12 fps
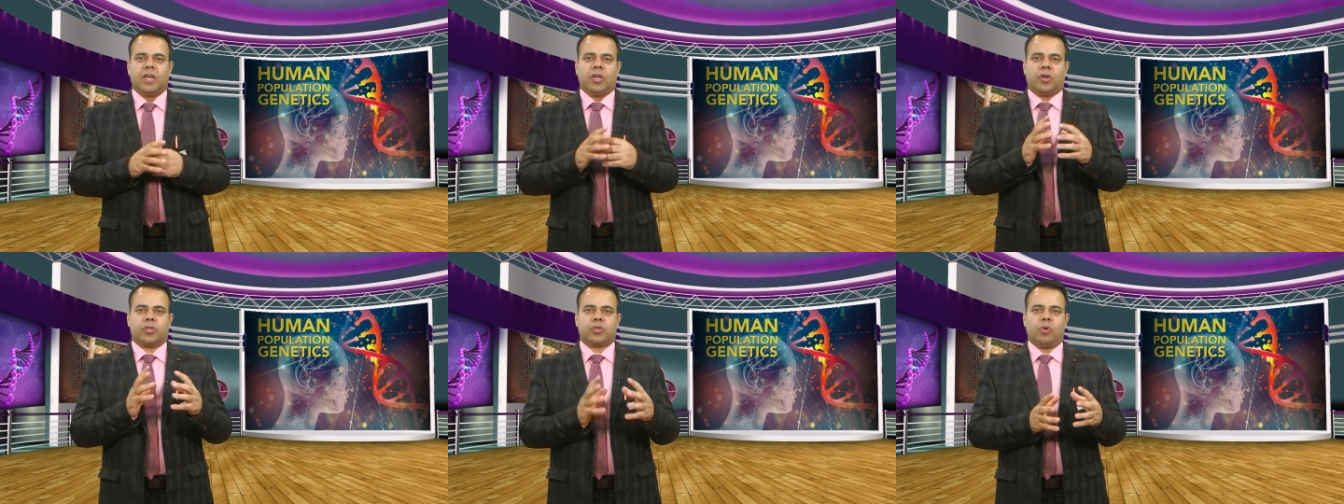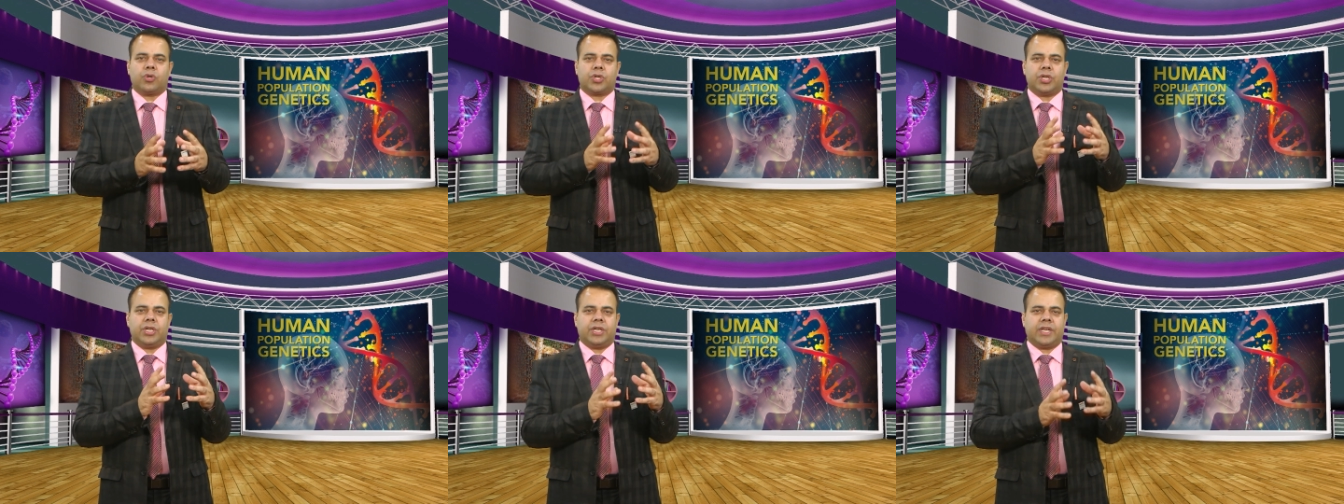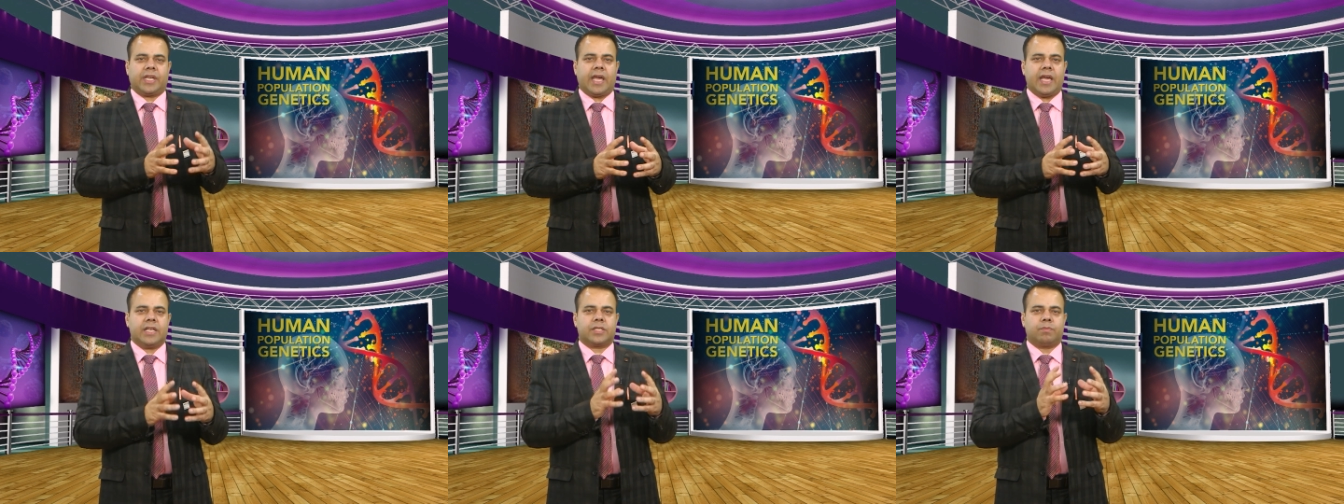resolution
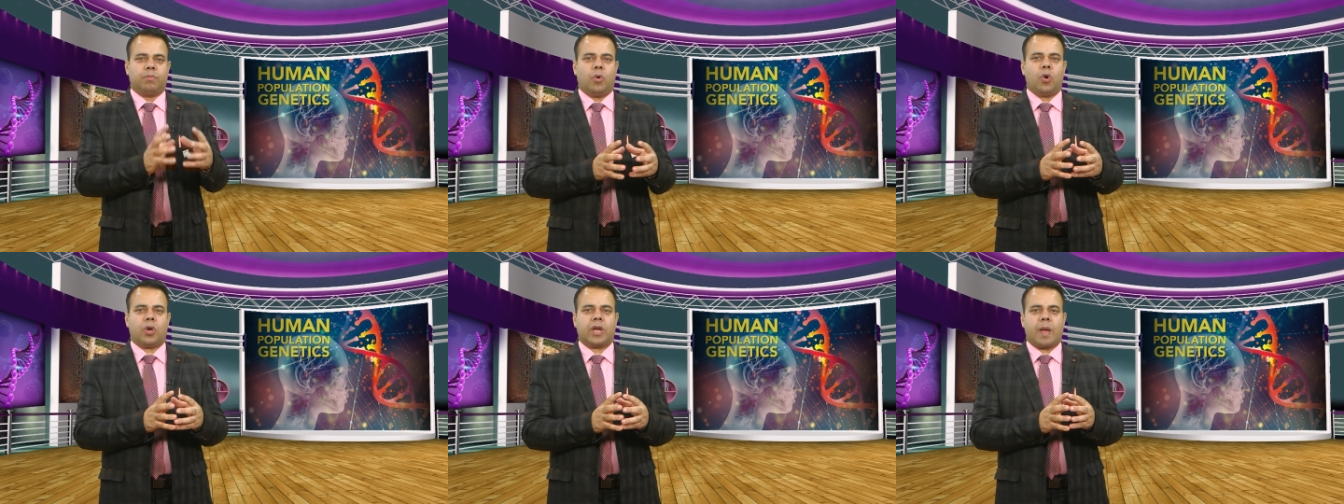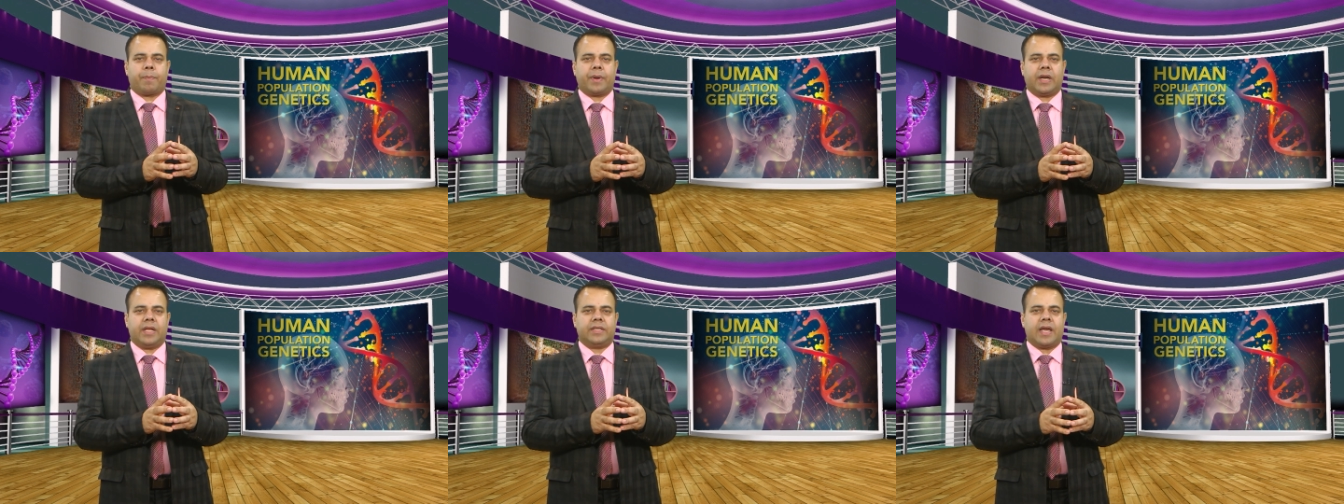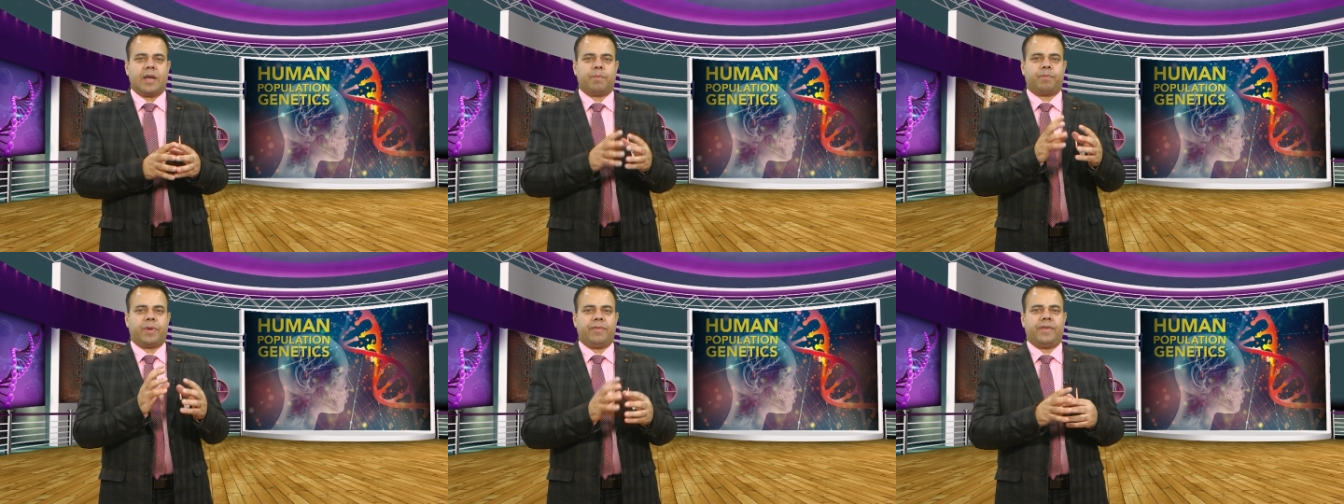decays more rapidly
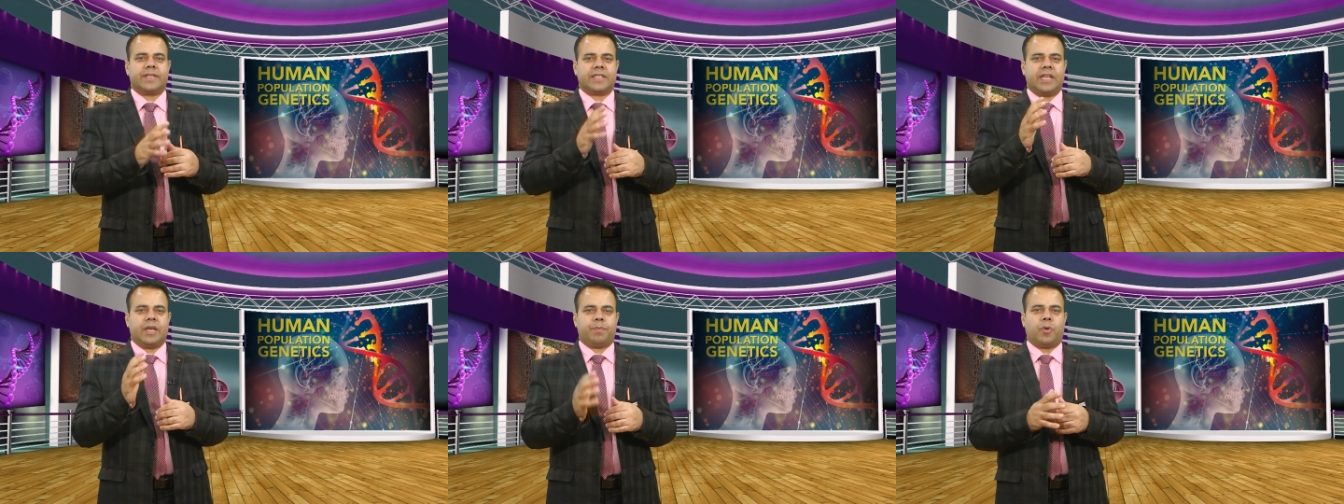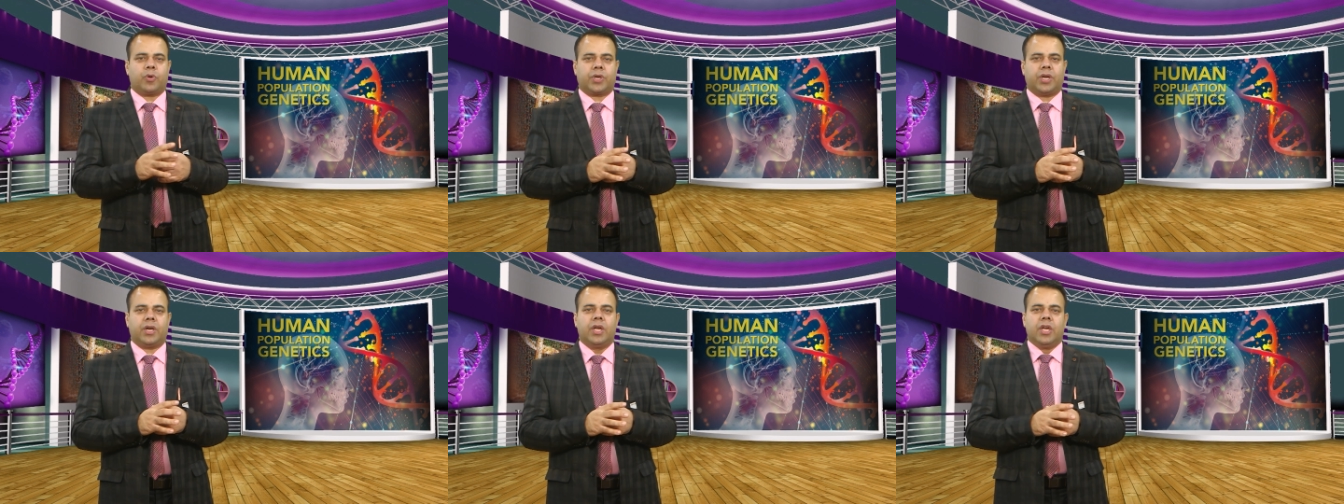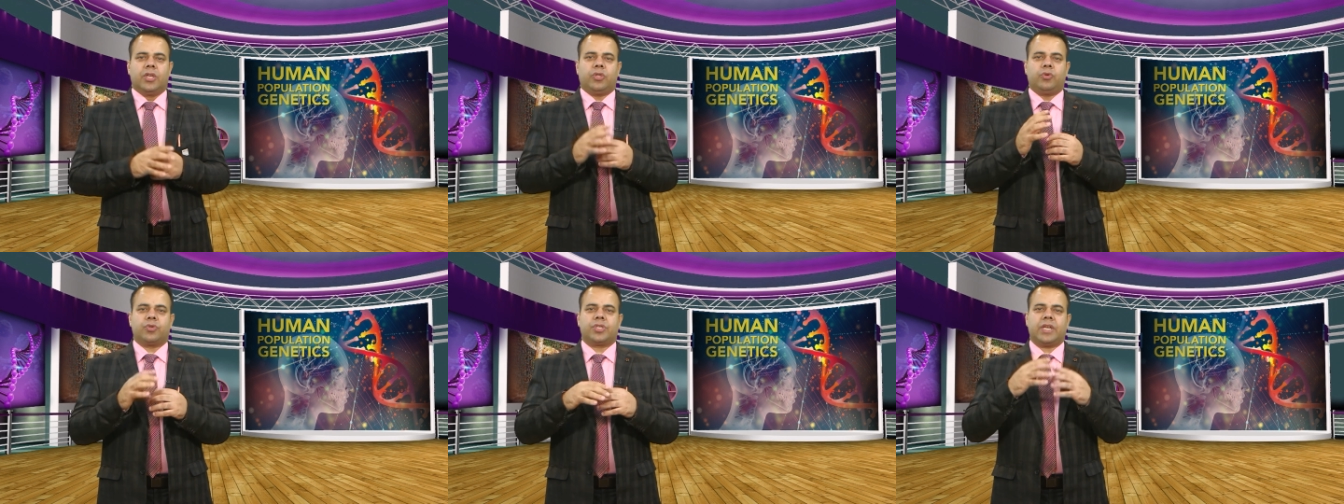than previously reported
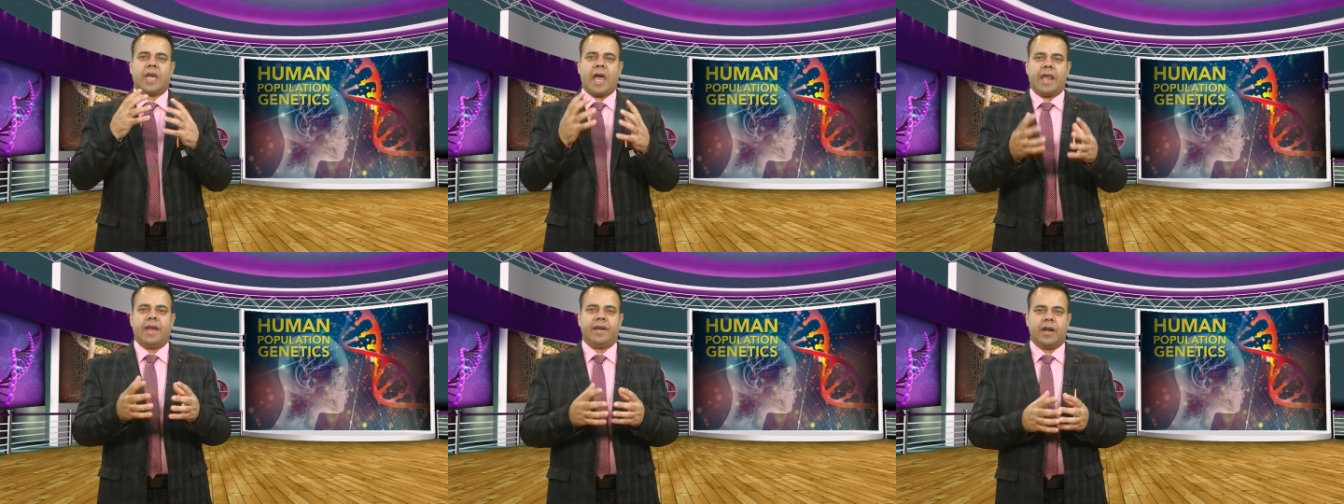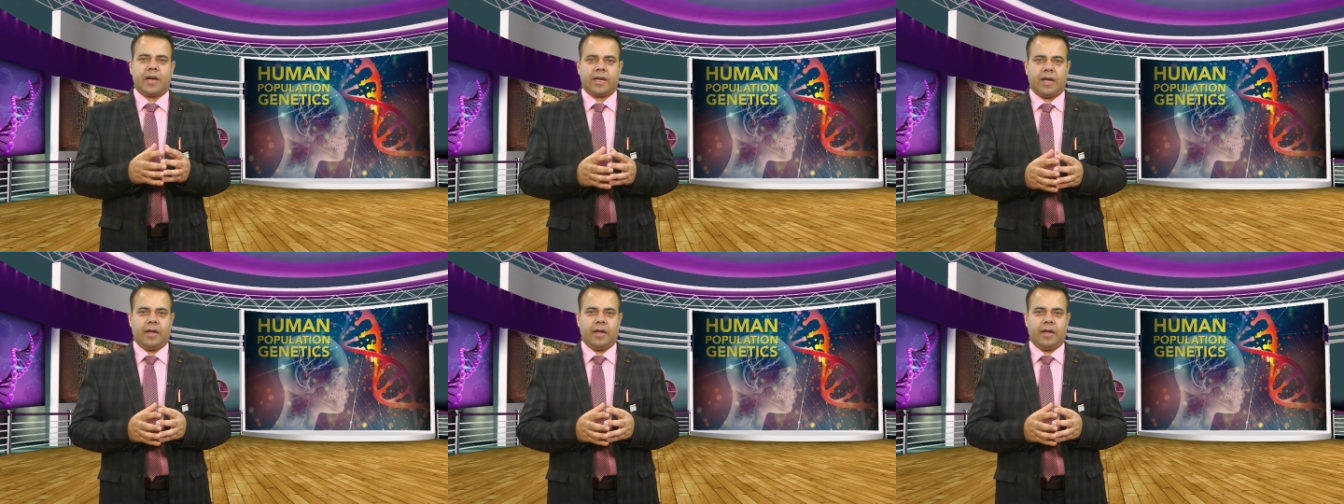using array data.